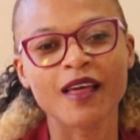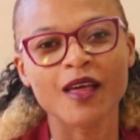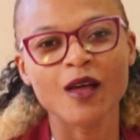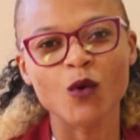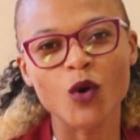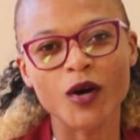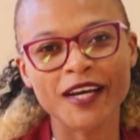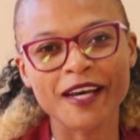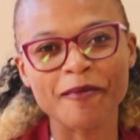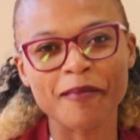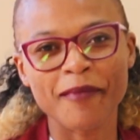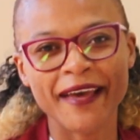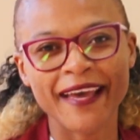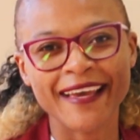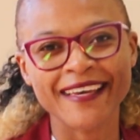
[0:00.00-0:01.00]
Welcome
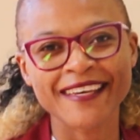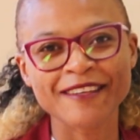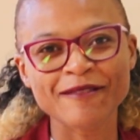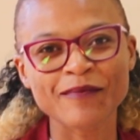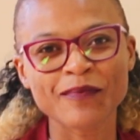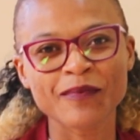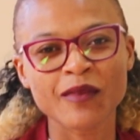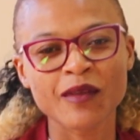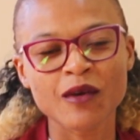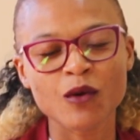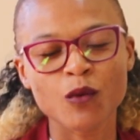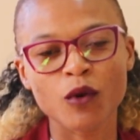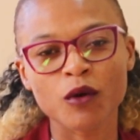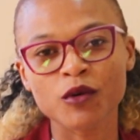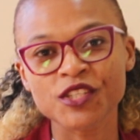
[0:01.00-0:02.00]
back.
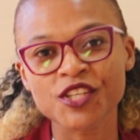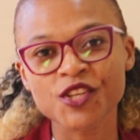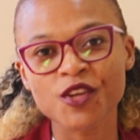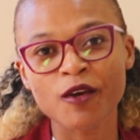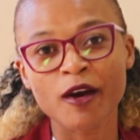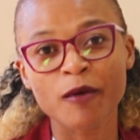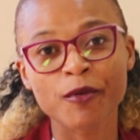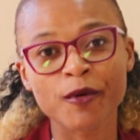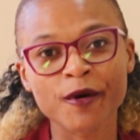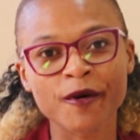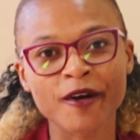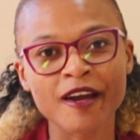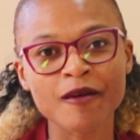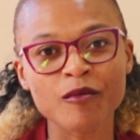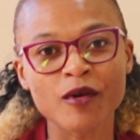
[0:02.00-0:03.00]
We're continuing our
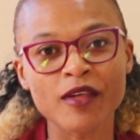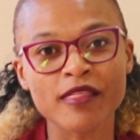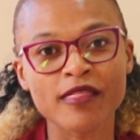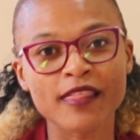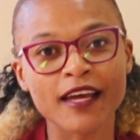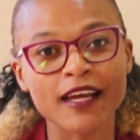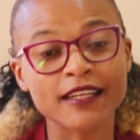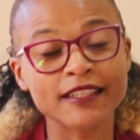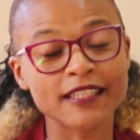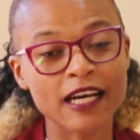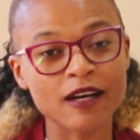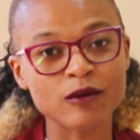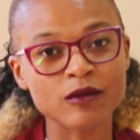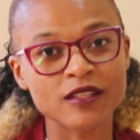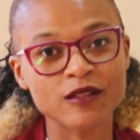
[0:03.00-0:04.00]
program with
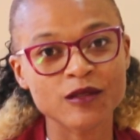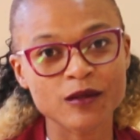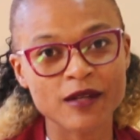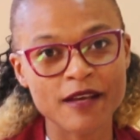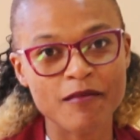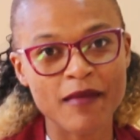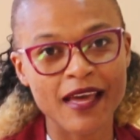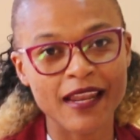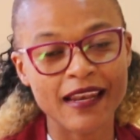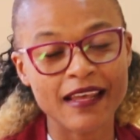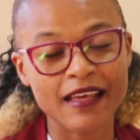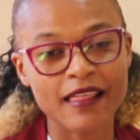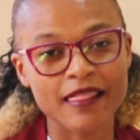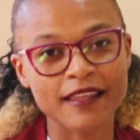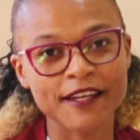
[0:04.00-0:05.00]
Daud Suleman,
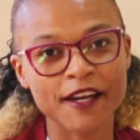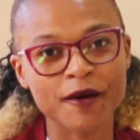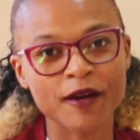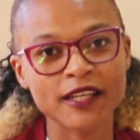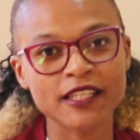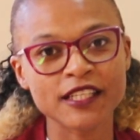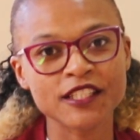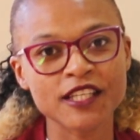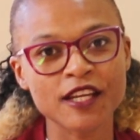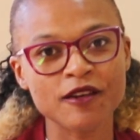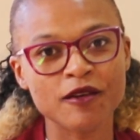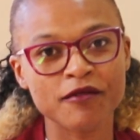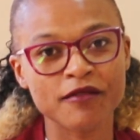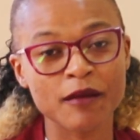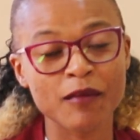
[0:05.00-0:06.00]
the Director
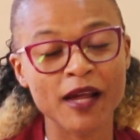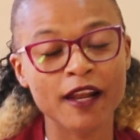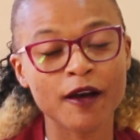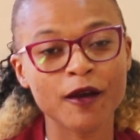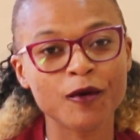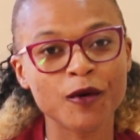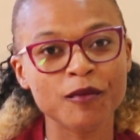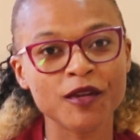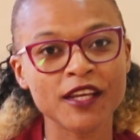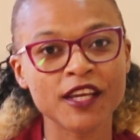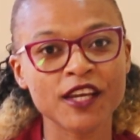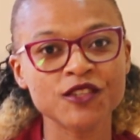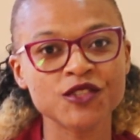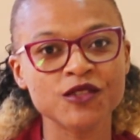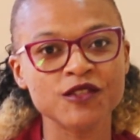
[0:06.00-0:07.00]
General of the Malawi
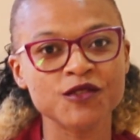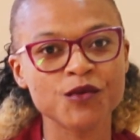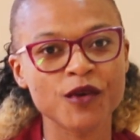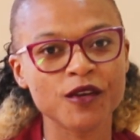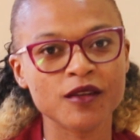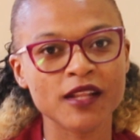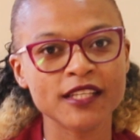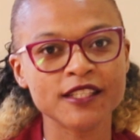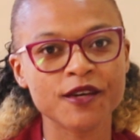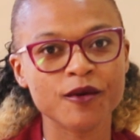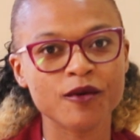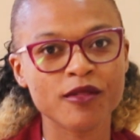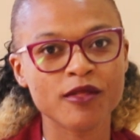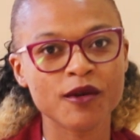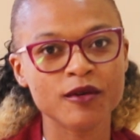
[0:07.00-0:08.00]
Communications
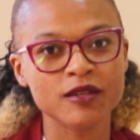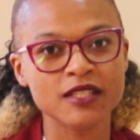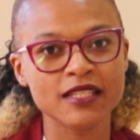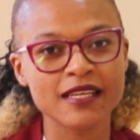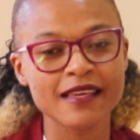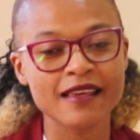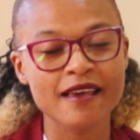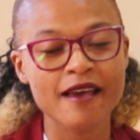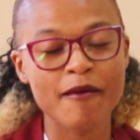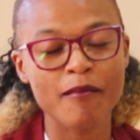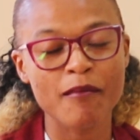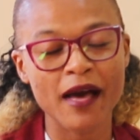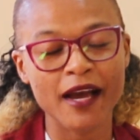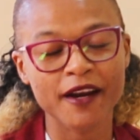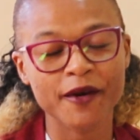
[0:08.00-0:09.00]
Regulatory Authority,
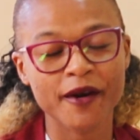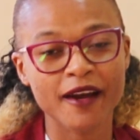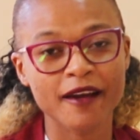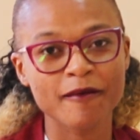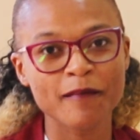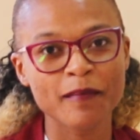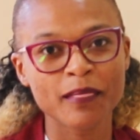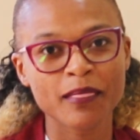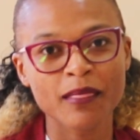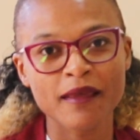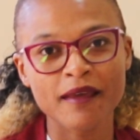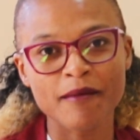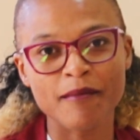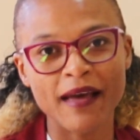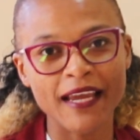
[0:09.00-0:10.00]
MACRA.
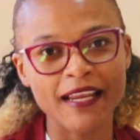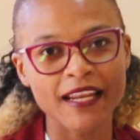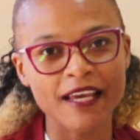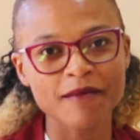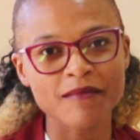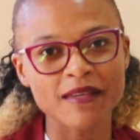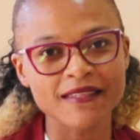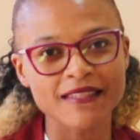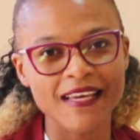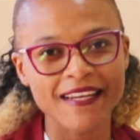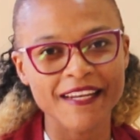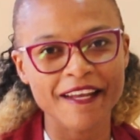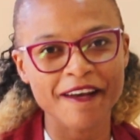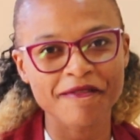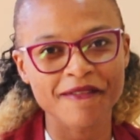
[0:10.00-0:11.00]
My name is
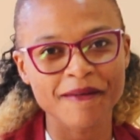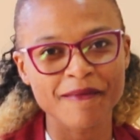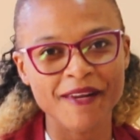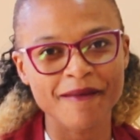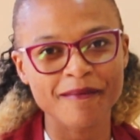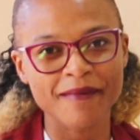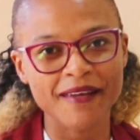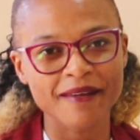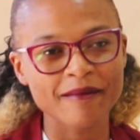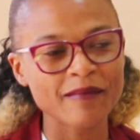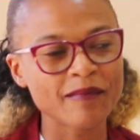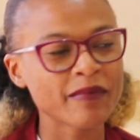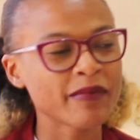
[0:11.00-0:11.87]
Alinafe Mlamba.